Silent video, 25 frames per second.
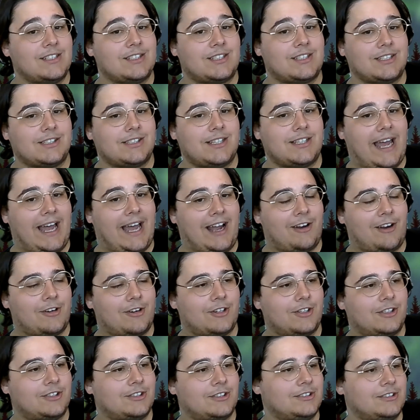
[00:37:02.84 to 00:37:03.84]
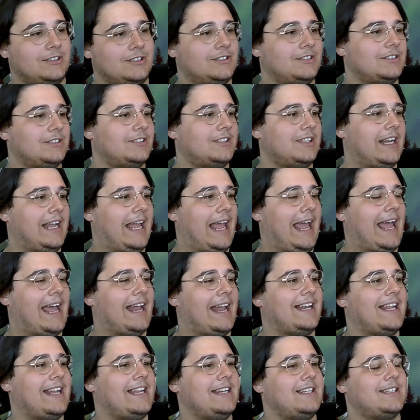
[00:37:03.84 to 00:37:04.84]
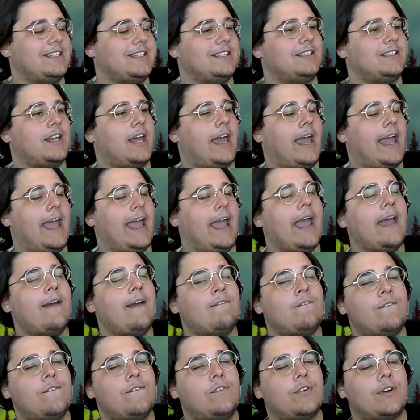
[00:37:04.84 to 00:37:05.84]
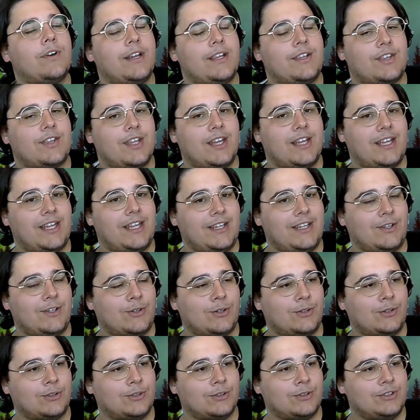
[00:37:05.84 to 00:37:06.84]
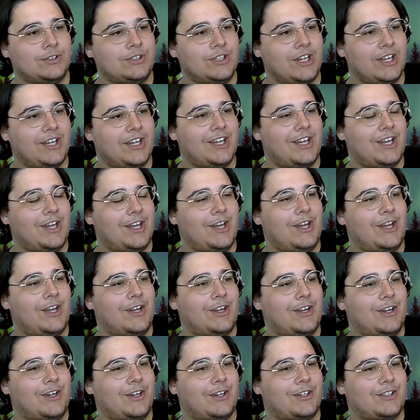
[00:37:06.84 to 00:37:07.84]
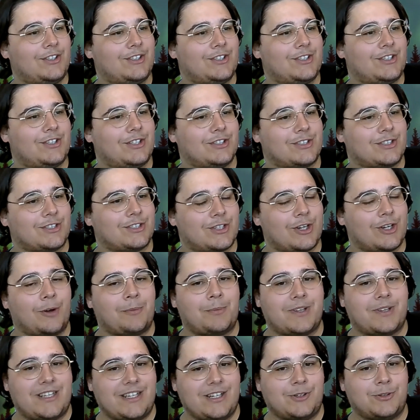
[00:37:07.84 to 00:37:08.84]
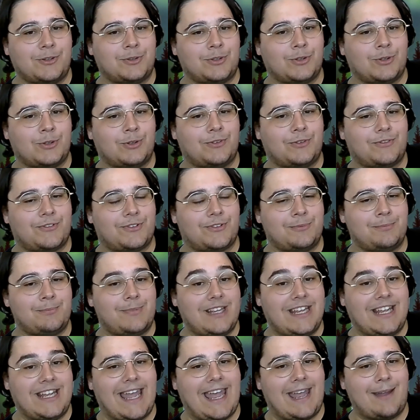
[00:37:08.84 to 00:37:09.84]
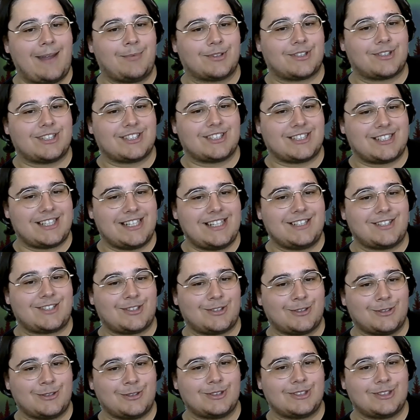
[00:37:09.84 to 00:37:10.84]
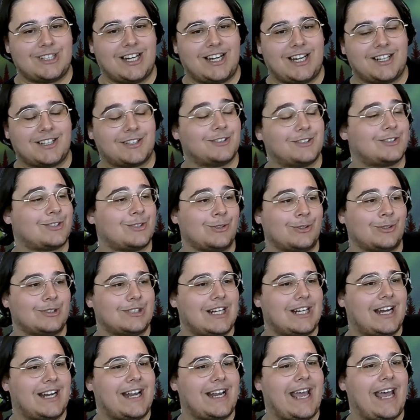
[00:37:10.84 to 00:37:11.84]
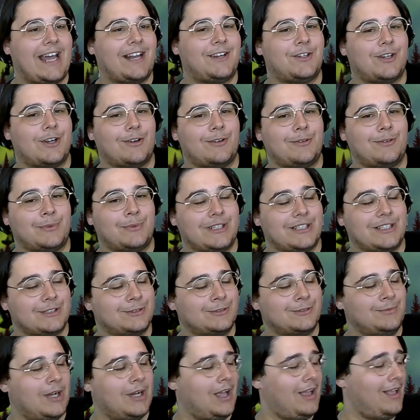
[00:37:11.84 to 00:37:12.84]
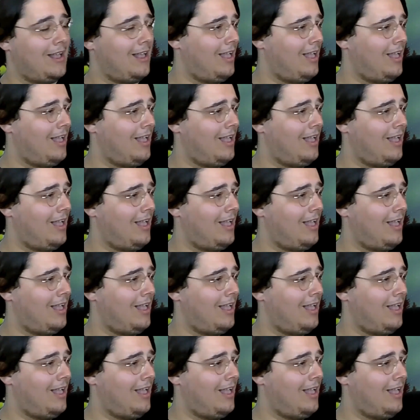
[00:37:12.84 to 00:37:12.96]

into Aragon, and he did everything he could to stop Gildor from being able to see Suladan, because Suladan had no will.